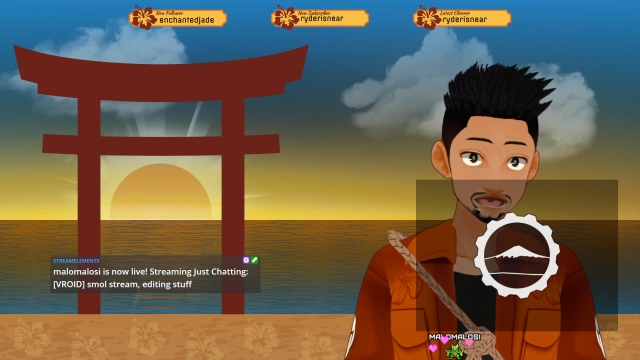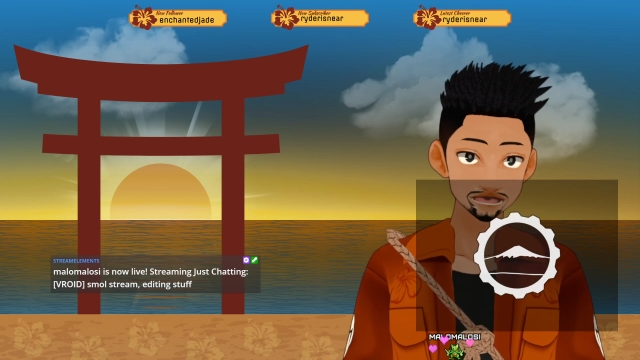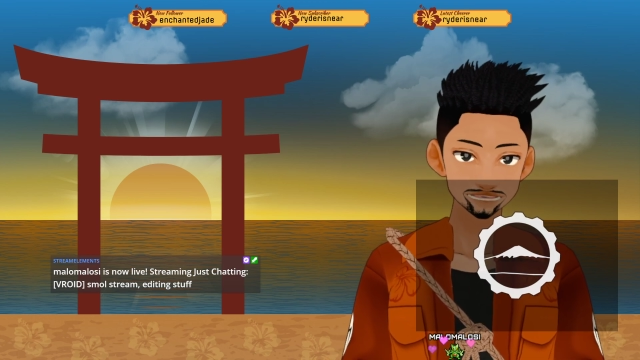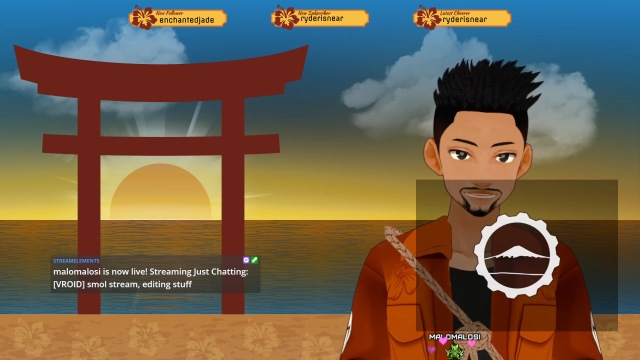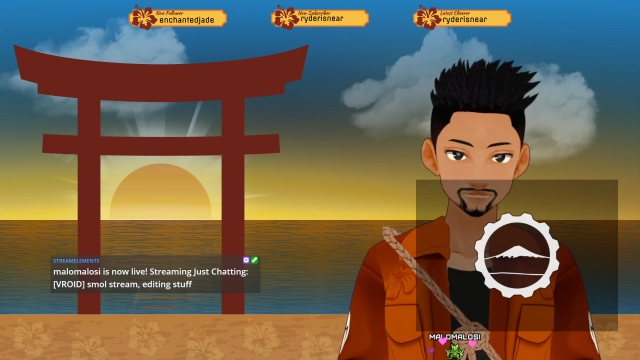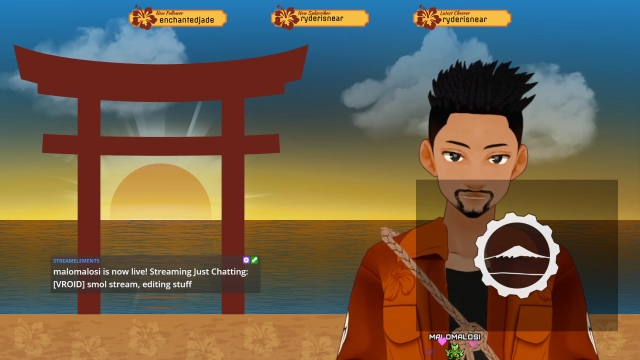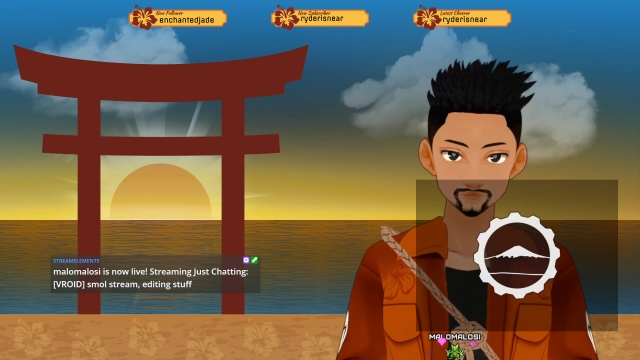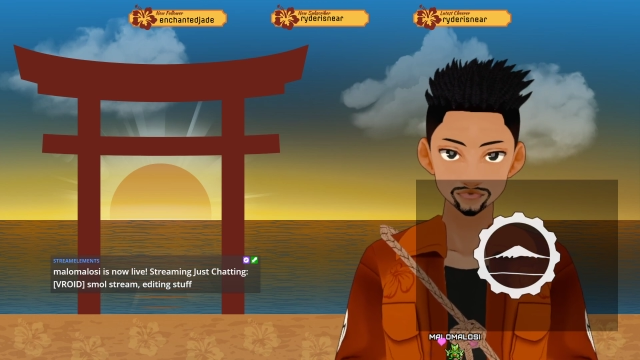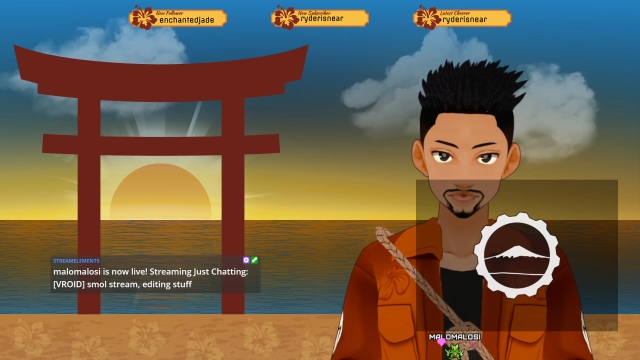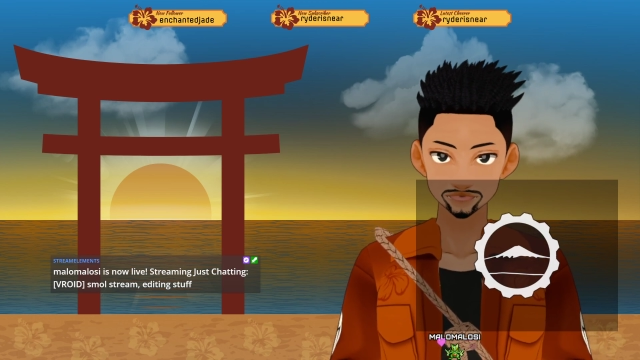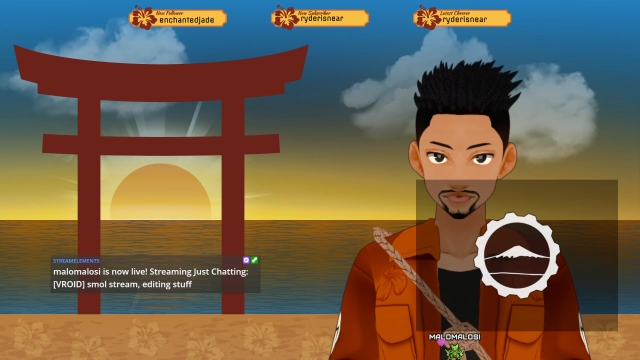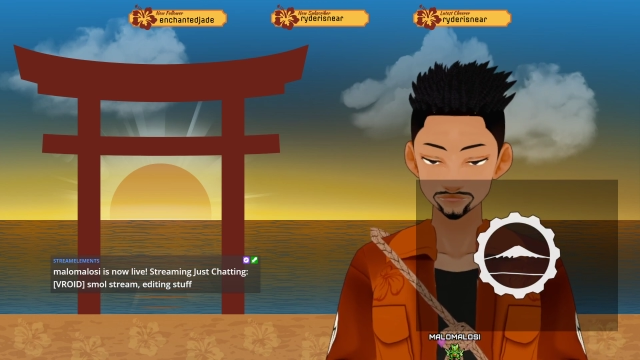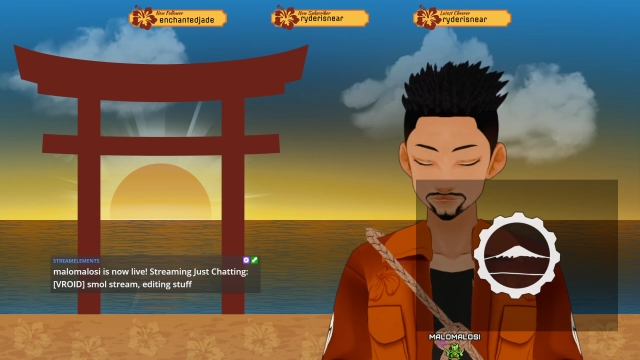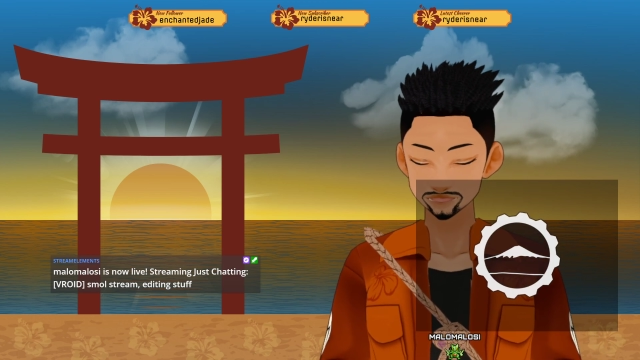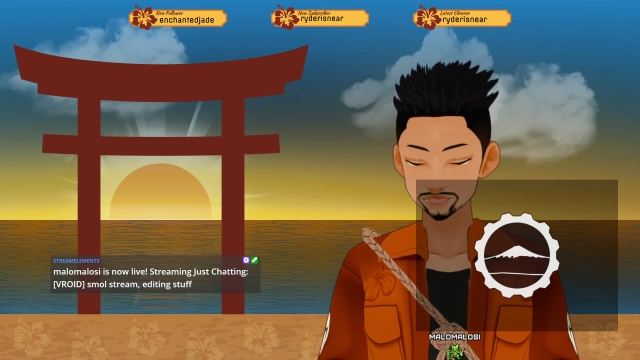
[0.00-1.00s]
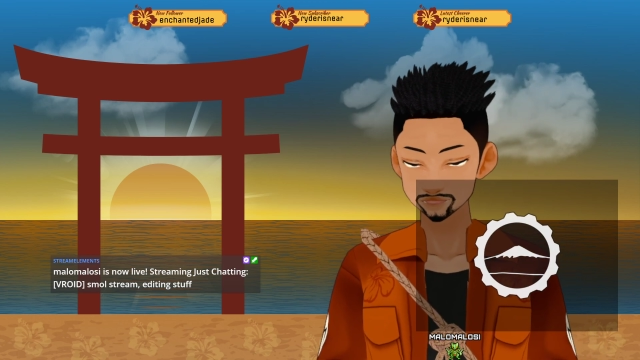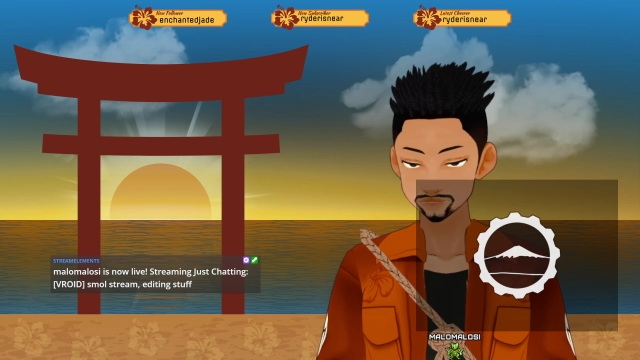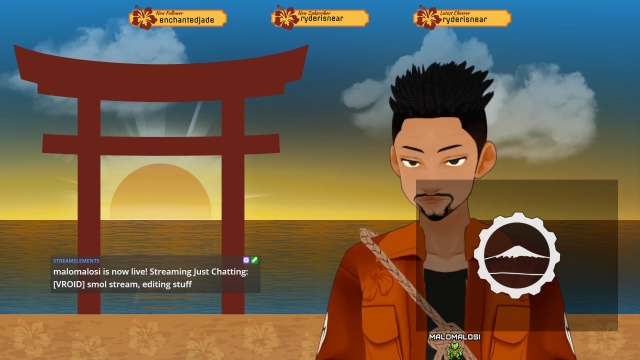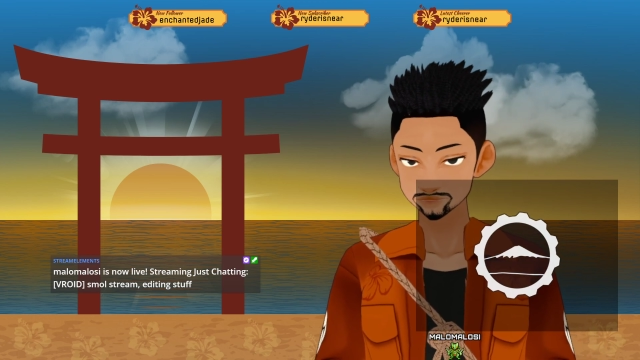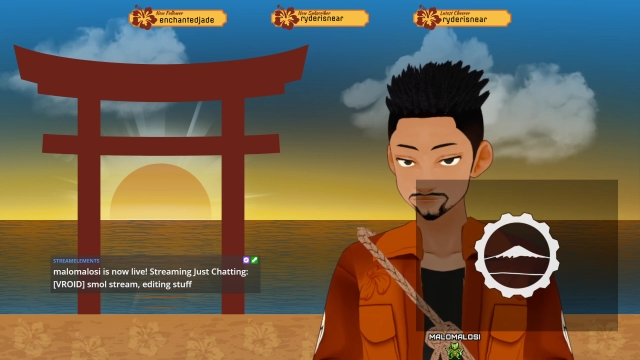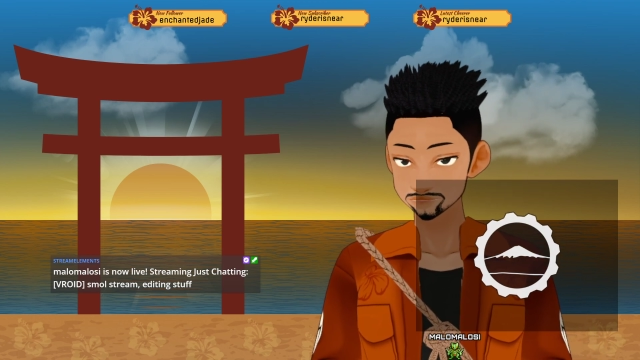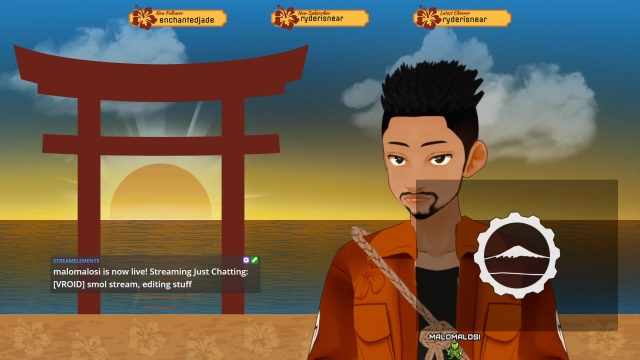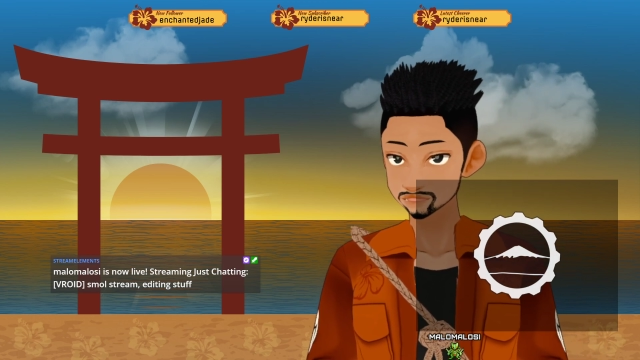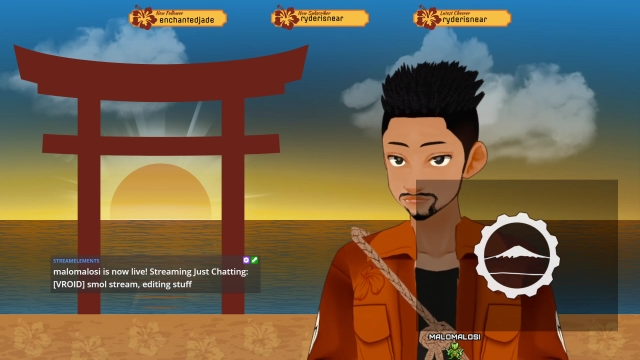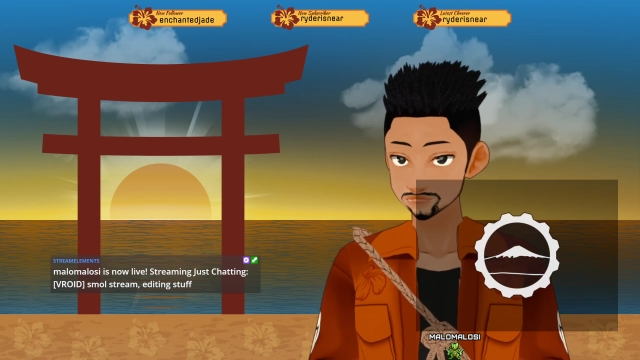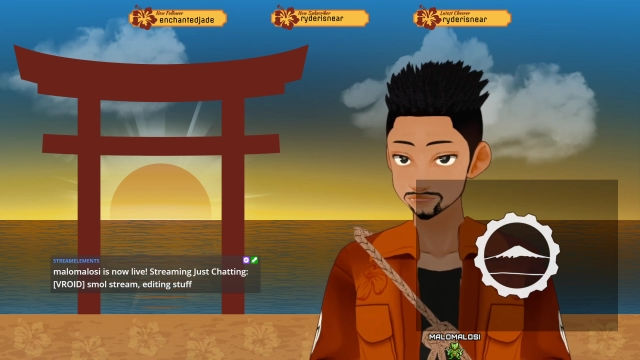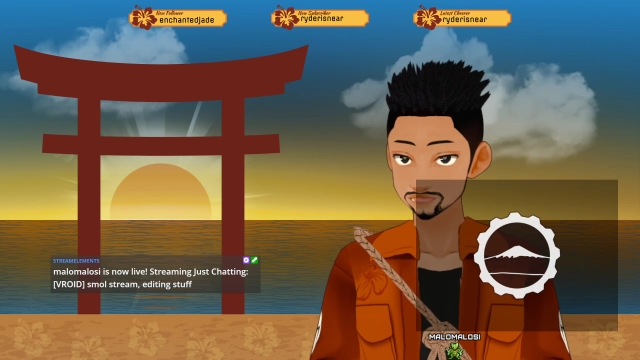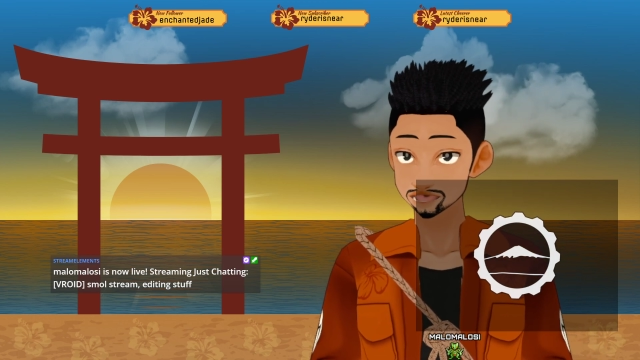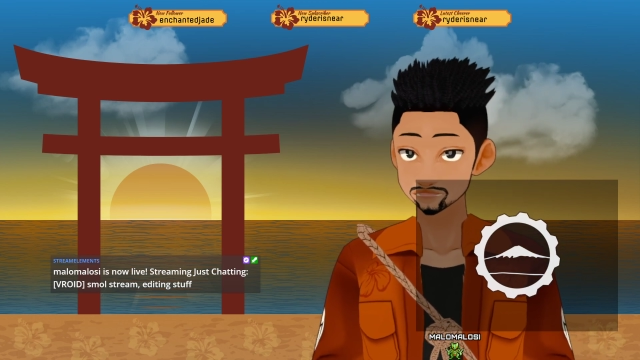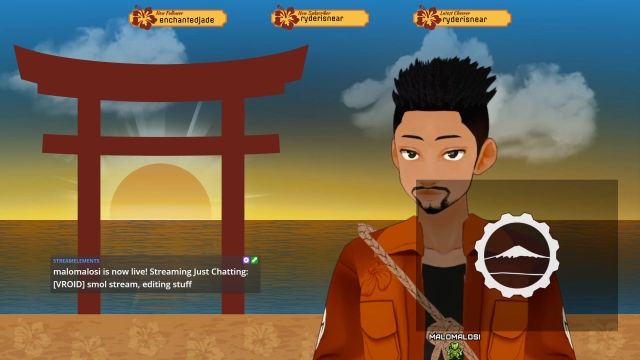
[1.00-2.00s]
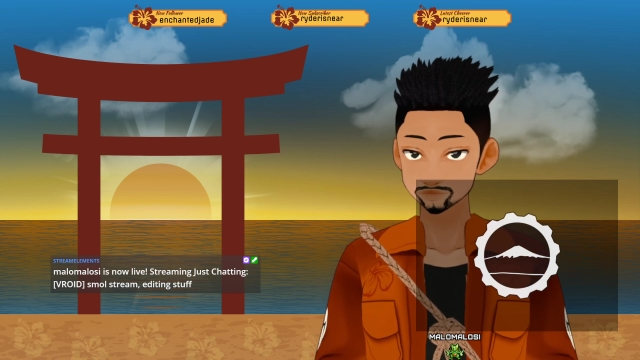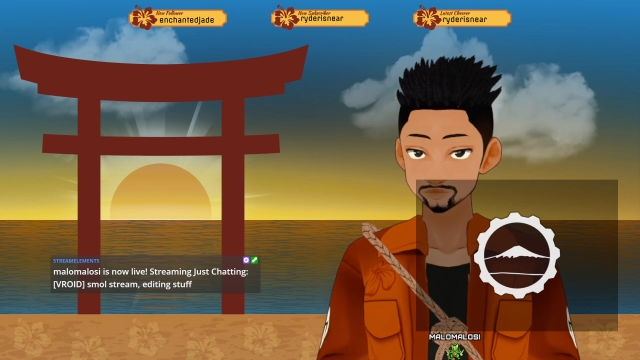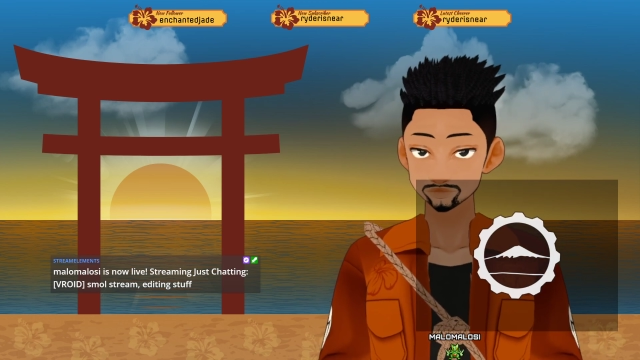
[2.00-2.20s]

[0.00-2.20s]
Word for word: idea why these gears are showing up.